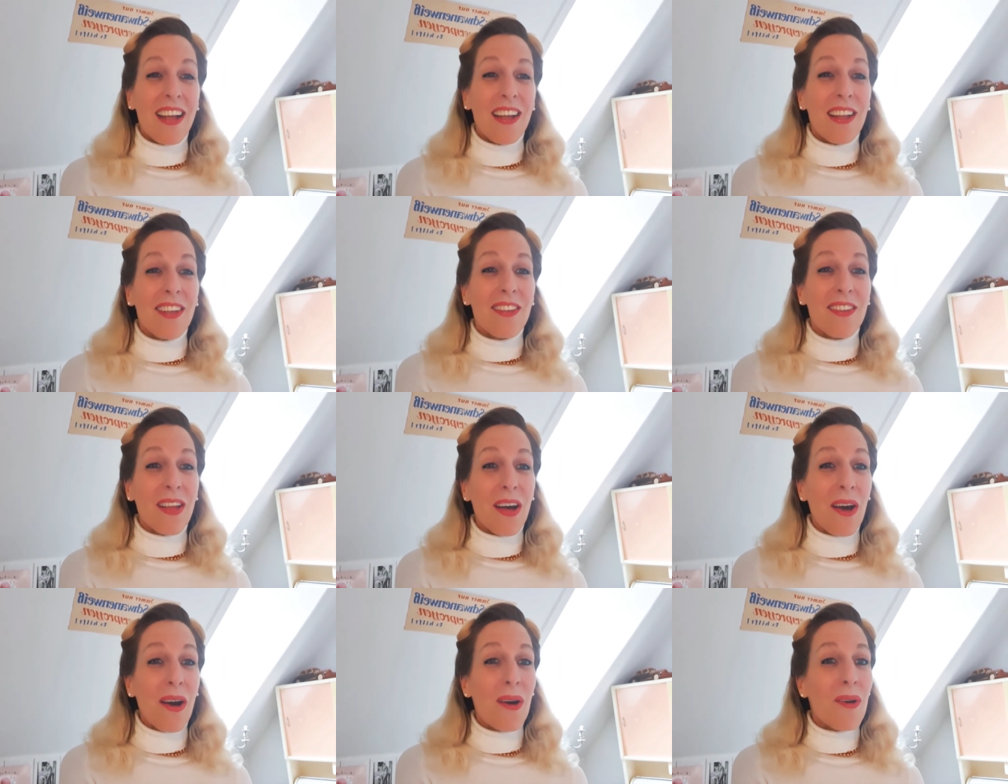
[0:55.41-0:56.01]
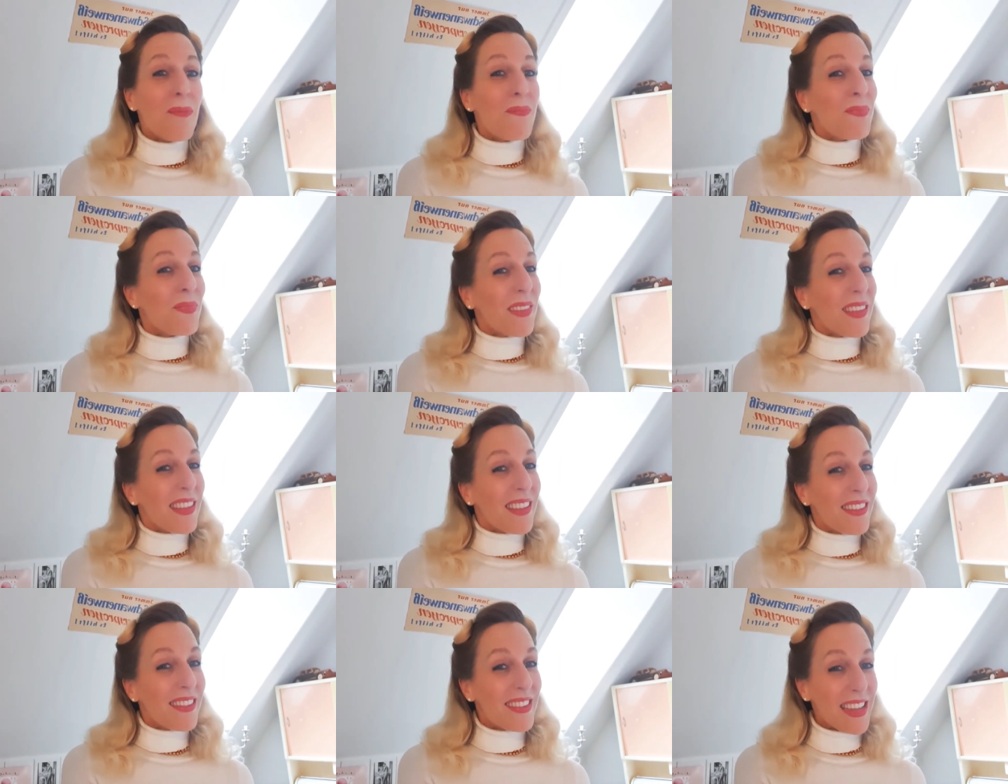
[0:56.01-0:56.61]
So,
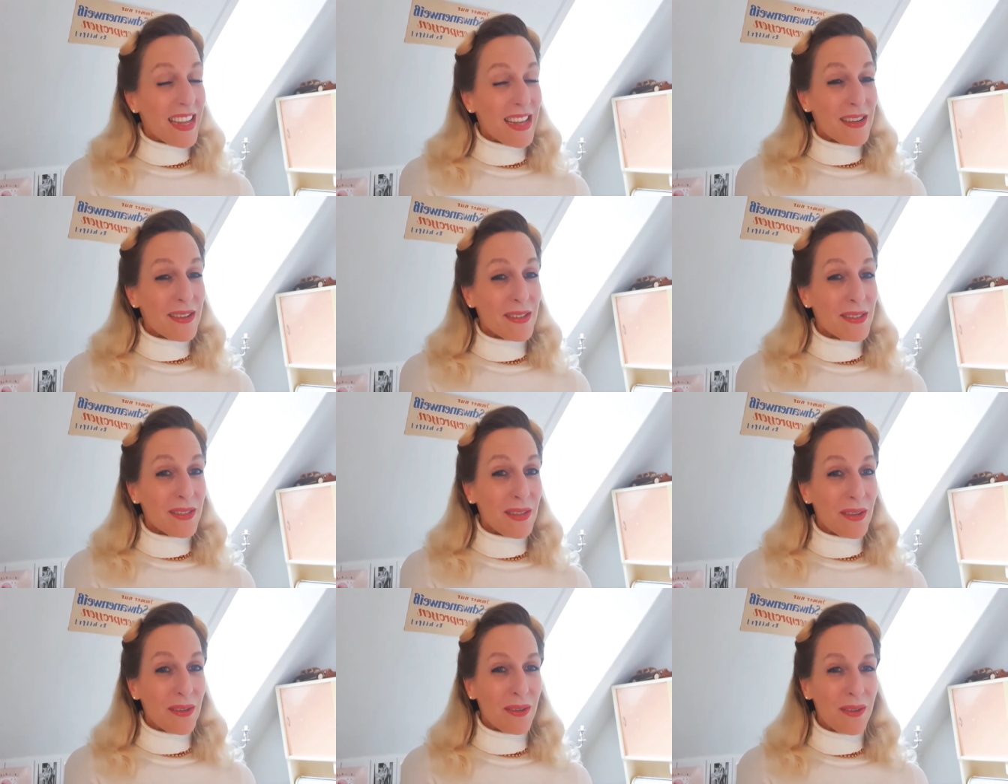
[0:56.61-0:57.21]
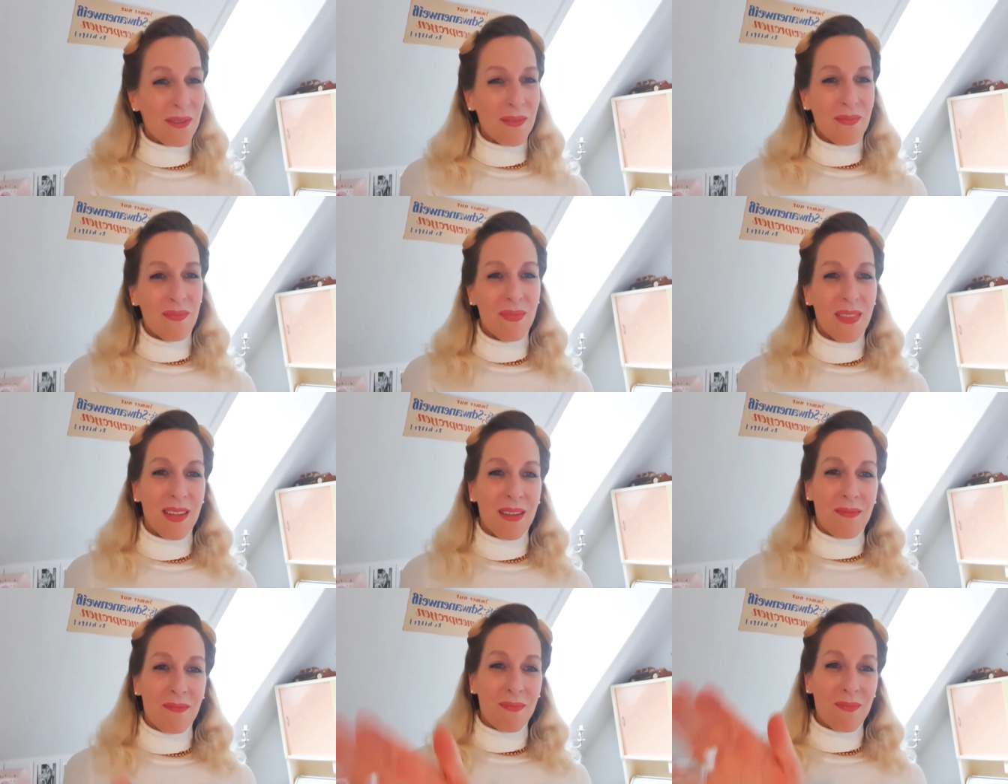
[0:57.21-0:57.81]
see you soon.
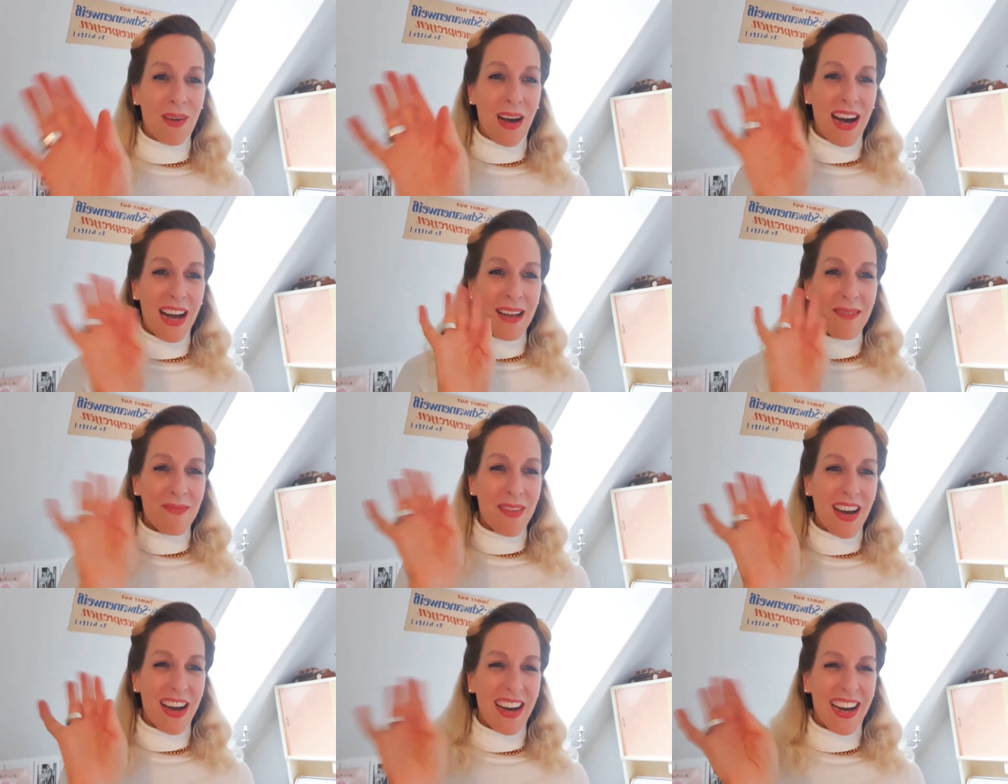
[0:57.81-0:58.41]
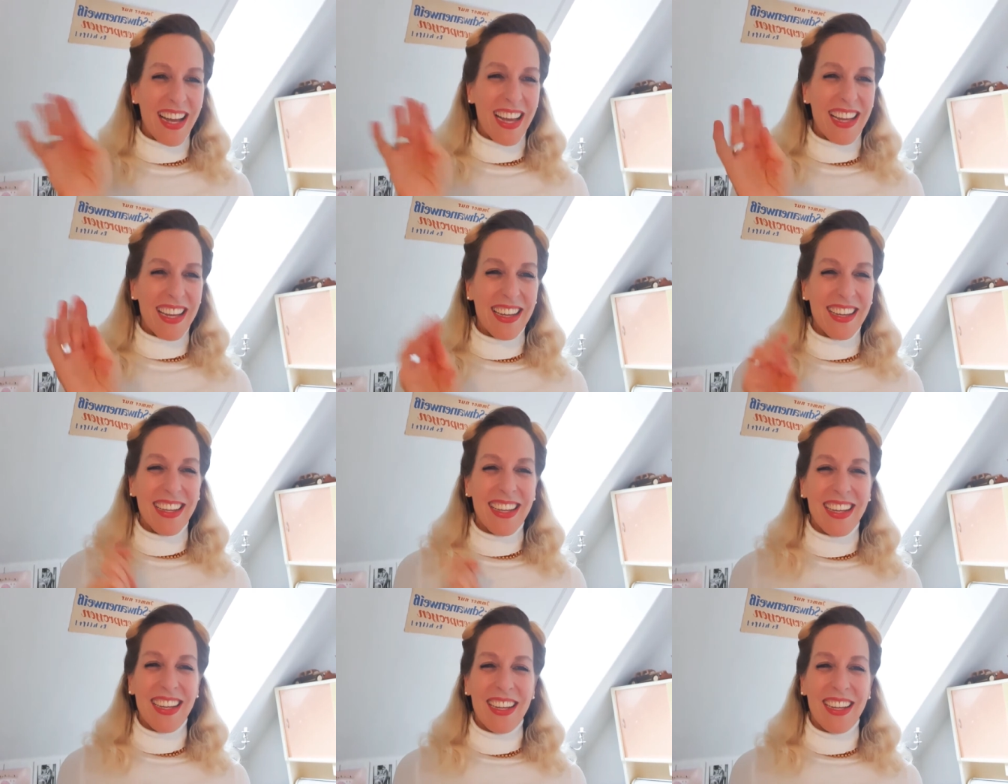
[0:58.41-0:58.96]
Bye bye.